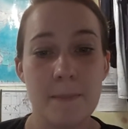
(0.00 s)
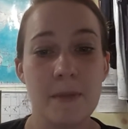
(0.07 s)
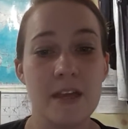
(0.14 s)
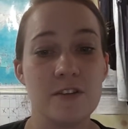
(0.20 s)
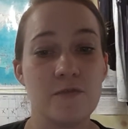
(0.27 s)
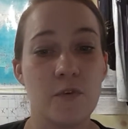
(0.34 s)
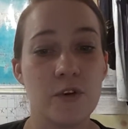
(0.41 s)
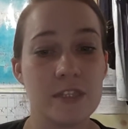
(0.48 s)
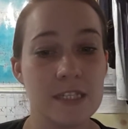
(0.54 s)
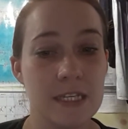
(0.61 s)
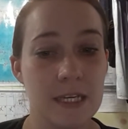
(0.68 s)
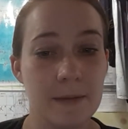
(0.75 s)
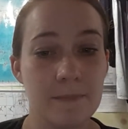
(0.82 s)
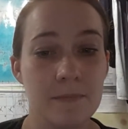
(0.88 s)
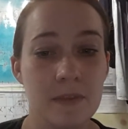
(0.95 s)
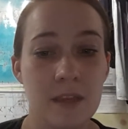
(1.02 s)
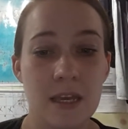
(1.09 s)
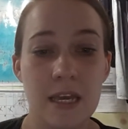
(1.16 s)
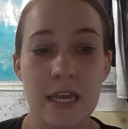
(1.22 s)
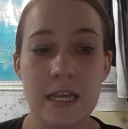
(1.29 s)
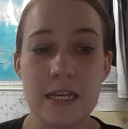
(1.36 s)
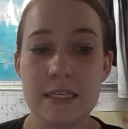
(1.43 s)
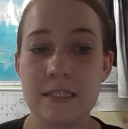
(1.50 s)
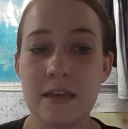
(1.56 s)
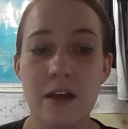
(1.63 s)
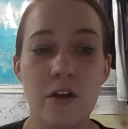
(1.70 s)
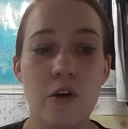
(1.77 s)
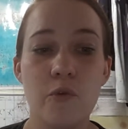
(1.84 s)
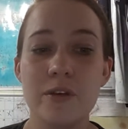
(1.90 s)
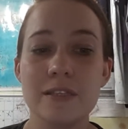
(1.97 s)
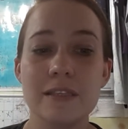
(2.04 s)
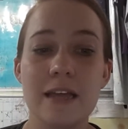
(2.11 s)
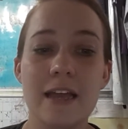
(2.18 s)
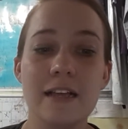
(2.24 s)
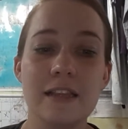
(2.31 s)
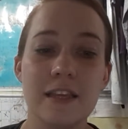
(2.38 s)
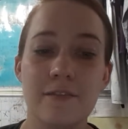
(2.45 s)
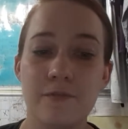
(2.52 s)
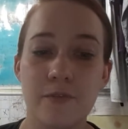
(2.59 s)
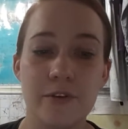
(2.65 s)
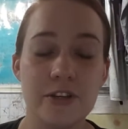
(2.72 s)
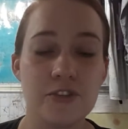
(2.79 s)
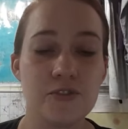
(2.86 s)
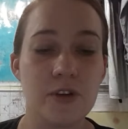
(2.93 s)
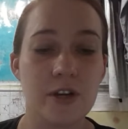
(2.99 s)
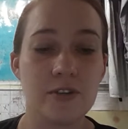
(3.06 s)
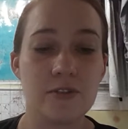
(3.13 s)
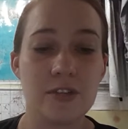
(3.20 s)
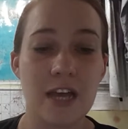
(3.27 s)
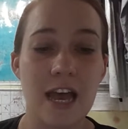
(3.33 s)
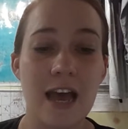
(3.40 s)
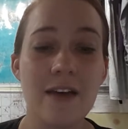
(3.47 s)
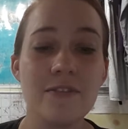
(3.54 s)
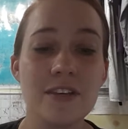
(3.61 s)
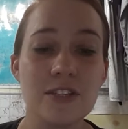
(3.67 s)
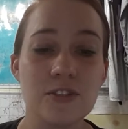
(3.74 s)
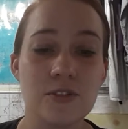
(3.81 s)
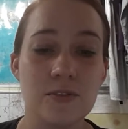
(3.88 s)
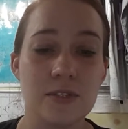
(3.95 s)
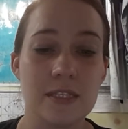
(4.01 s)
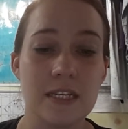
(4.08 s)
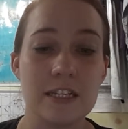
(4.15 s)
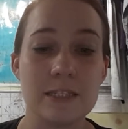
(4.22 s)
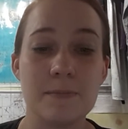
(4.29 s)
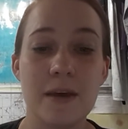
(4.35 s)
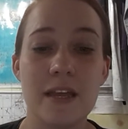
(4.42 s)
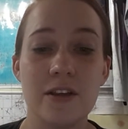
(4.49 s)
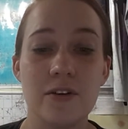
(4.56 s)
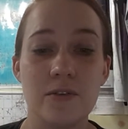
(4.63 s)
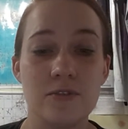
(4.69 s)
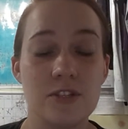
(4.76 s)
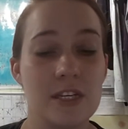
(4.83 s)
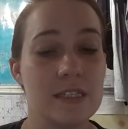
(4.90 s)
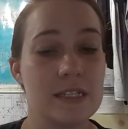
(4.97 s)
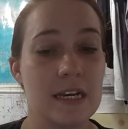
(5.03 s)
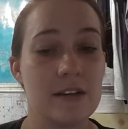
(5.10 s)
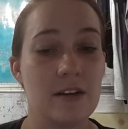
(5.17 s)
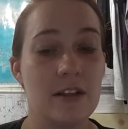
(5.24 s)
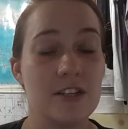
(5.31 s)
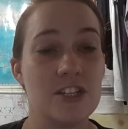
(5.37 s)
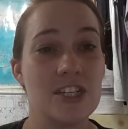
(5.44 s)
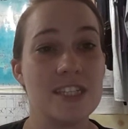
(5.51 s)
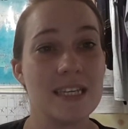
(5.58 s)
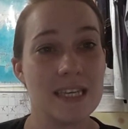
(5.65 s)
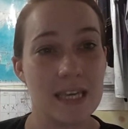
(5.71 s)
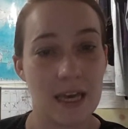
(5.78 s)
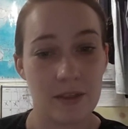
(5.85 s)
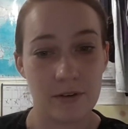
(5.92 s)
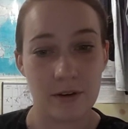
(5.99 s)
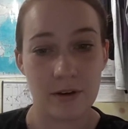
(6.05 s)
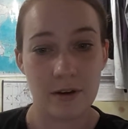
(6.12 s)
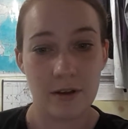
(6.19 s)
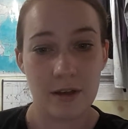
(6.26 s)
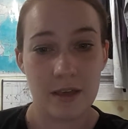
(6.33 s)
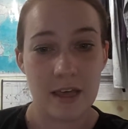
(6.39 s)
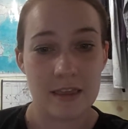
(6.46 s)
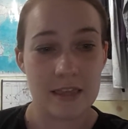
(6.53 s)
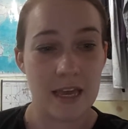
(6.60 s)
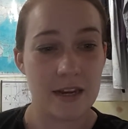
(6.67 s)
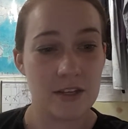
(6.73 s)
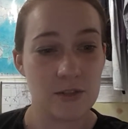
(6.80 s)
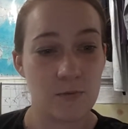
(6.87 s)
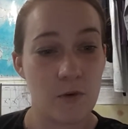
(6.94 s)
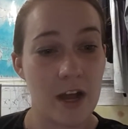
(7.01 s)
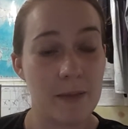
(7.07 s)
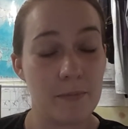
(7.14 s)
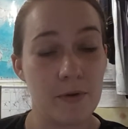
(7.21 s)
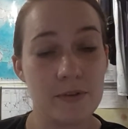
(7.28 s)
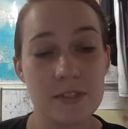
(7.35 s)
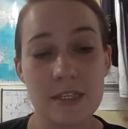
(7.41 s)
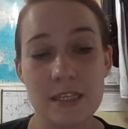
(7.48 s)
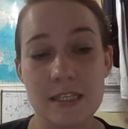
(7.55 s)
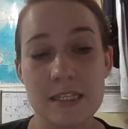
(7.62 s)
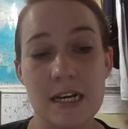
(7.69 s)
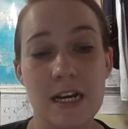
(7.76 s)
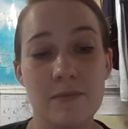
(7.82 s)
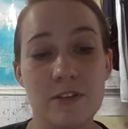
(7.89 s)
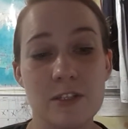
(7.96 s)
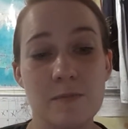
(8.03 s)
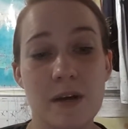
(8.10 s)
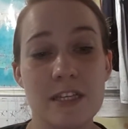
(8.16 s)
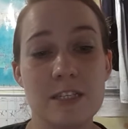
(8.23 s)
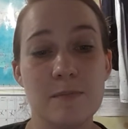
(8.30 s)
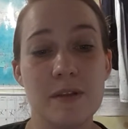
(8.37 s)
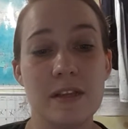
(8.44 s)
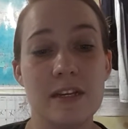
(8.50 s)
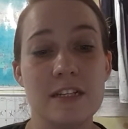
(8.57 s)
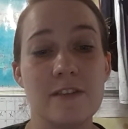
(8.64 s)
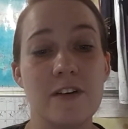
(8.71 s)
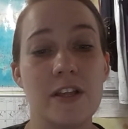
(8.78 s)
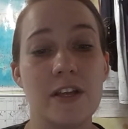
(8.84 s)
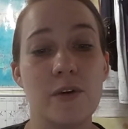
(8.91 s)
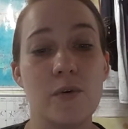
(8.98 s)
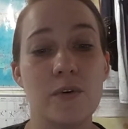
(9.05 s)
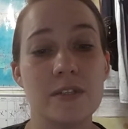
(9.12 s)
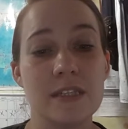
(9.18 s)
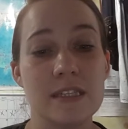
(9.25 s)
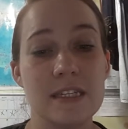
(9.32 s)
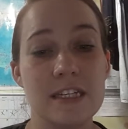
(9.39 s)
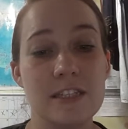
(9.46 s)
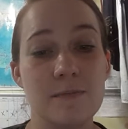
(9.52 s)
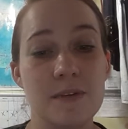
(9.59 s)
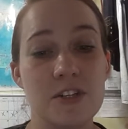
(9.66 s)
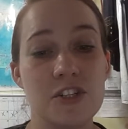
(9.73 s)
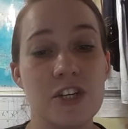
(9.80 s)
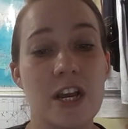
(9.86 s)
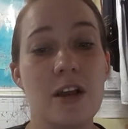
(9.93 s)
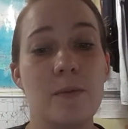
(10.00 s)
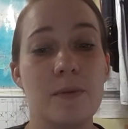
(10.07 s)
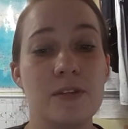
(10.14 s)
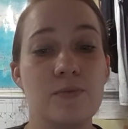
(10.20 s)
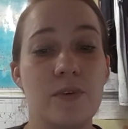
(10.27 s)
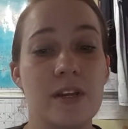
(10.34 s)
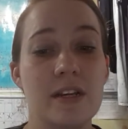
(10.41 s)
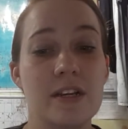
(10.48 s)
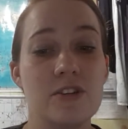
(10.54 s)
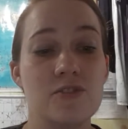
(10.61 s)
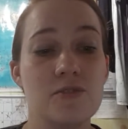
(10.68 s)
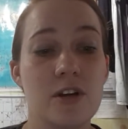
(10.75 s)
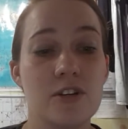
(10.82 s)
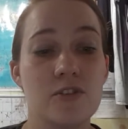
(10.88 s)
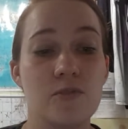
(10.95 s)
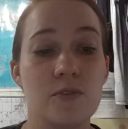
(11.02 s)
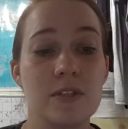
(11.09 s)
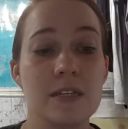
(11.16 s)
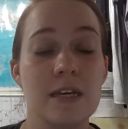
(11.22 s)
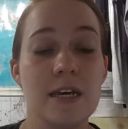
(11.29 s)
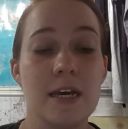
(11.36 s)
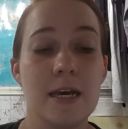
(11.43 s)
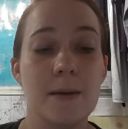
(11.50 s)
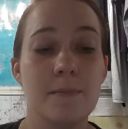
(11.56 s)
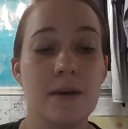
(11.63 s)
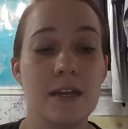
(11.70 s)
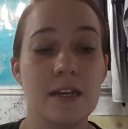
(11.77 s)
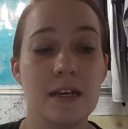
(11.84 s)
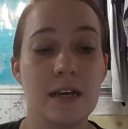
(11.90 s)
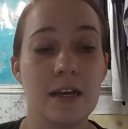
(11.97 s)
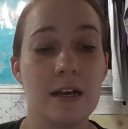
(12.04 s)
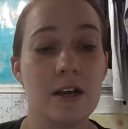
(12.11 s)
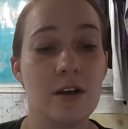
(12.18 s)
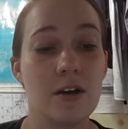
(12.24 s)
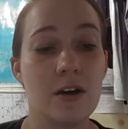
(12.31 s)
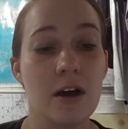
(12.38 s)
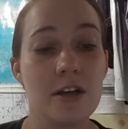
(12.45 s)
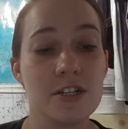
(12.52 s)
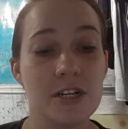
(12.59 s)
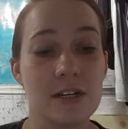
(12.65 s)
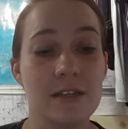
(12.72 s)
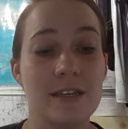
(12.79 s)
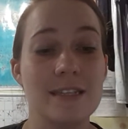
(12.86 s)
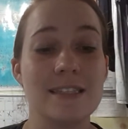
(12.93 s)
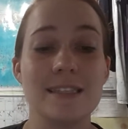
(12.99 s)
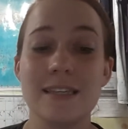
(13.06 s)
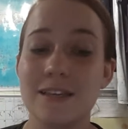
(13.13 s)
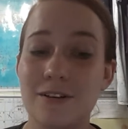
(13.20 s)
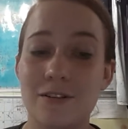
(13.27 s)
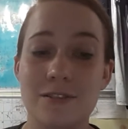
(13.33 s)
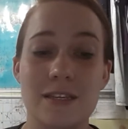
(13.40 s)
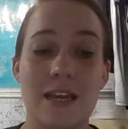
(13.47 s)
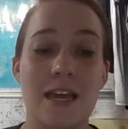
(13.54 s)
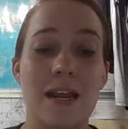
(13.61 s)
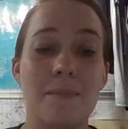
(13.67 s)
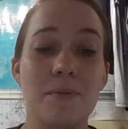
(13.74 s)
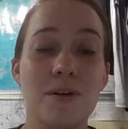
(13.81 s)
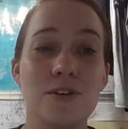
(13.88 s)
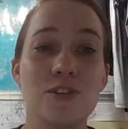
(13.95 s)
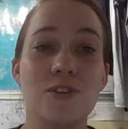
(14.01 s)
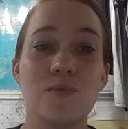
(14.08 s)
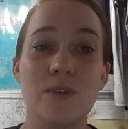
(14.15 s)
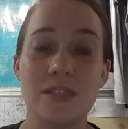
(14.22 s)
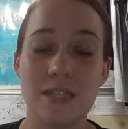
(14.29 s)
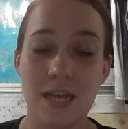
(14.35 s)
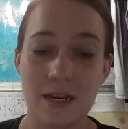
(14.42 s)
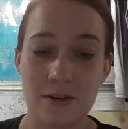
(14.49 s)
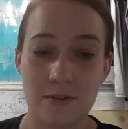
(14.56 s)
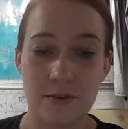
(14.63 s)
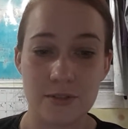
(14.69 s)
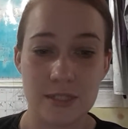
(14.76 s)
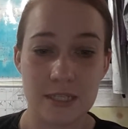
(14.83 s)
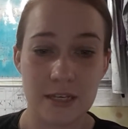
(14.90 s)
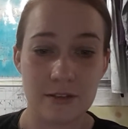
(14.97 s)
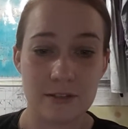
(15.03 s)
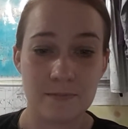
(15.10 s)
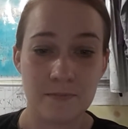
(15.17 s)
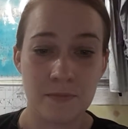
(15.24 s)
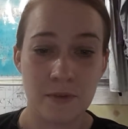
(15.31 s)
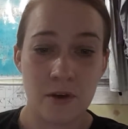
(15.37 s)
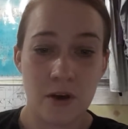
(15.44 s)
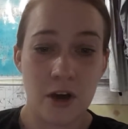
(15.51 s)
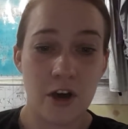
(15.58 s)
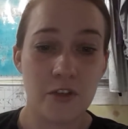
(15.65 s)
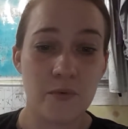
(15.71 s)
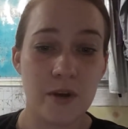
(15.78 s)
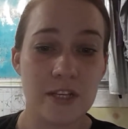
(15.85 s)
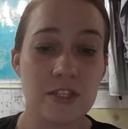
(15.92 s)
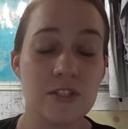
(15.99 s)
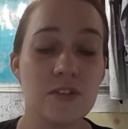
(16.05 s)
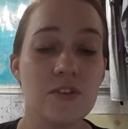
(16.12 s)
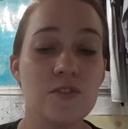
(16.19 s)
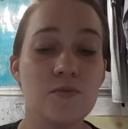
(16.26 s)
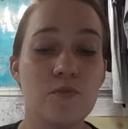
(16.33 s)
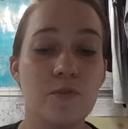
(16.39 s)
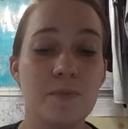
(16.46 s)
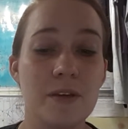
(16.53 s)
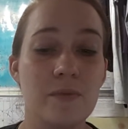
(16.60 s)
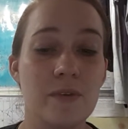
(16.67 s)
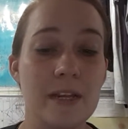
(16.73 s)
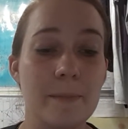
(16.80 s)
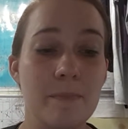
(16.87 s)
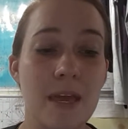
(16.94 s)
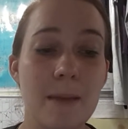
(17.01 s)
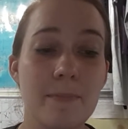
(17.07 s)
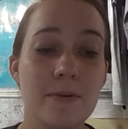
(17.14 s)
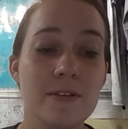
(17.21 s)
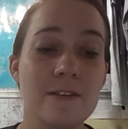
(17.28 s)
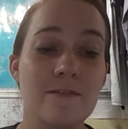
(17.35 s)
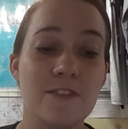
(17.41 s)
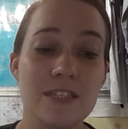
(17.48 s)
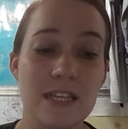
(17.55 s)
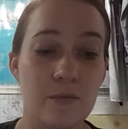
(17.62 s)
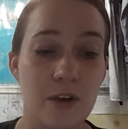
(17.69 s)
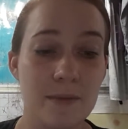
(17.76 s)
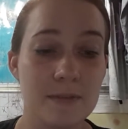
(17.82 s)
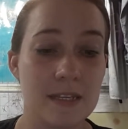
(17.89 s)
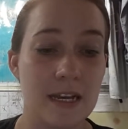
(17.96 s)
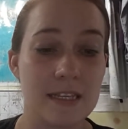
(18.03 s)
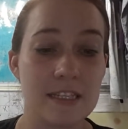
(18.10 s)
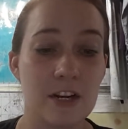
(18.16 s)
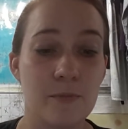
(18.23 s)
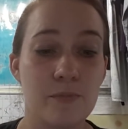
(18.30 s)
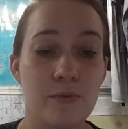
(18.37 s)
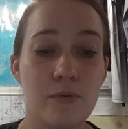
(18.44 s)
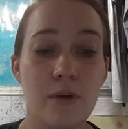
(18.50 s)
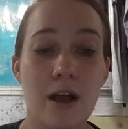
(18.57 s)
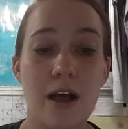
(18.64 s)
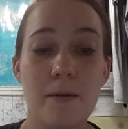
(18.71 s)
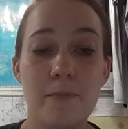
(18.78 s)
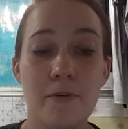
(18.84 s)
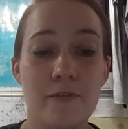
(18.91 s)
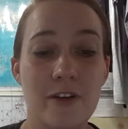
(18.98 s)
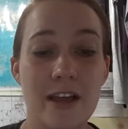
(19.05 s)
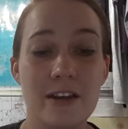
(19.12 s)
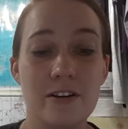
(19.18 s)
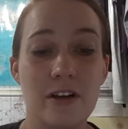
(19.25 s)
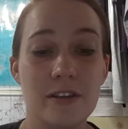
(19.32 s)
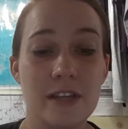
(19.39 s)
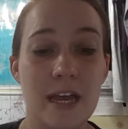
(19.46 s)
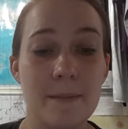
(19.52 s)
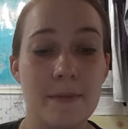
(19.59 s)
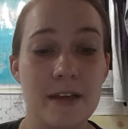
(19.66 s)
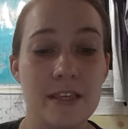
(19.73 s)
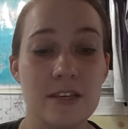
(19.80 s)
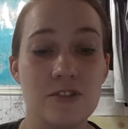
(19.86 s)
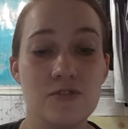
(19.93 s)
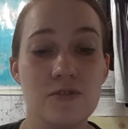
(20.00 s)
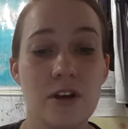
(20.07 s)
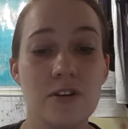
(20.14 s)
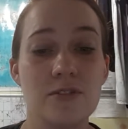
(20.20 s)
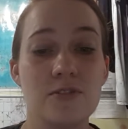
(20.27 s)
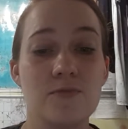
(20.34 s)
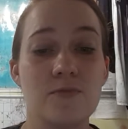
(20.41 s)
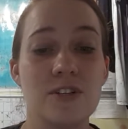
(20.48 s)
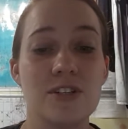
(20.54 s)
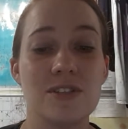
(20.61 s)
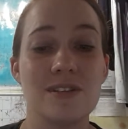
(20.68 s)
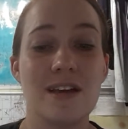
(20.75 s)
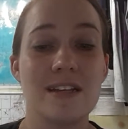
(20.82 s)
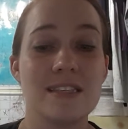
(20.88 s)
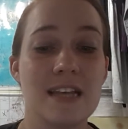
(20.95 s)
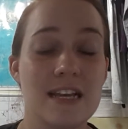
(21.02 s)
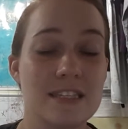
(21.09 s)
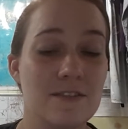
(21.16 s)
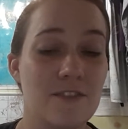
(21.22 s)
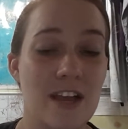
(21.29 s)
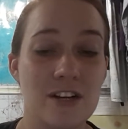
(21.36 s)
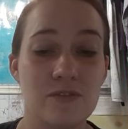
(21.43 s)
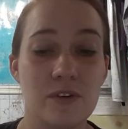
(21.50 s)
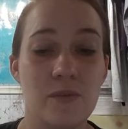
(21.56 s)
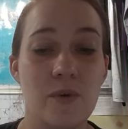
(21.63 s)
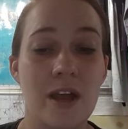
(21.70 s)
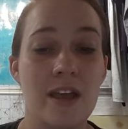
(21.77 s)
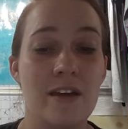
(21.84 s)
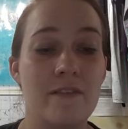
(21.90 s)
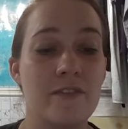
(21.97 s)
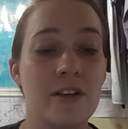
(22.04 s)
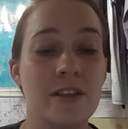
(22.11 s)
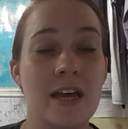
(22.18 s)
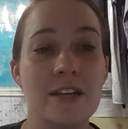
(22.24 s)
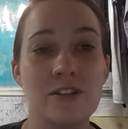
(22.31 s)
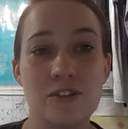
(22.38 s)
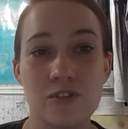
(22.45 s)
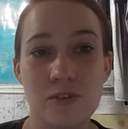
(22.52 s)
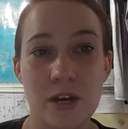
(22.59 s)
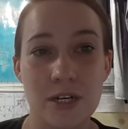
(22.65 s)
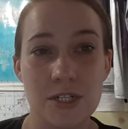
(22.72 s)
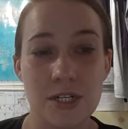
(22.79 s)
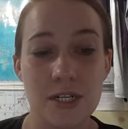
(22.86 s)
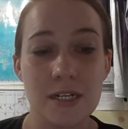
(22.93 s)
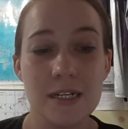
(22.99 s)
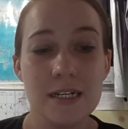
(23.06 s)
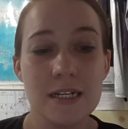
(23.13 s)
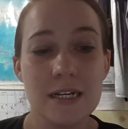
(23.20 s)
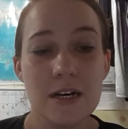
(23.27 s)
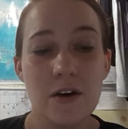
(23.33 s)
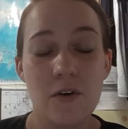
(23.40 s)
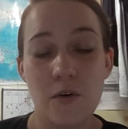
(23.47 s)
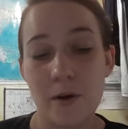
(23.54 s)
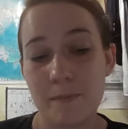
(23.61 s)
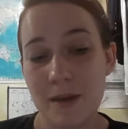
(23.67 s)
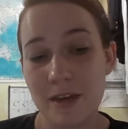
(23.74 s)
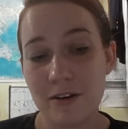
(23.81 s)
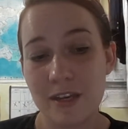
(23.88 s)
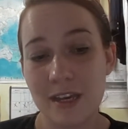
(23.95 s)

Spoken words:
Page 14. It is not always likely for an instructor to have these two skills, pedagogy and technology, together. That is why most of the time, responsibilities of online courses need to be shared between an instructor who is pedagogically skilled and a person with technical skills. Otherwise, students will be reading papers and visiting websites that are provided online by the instructors, which is not a satisfactory way of online instruction. Or better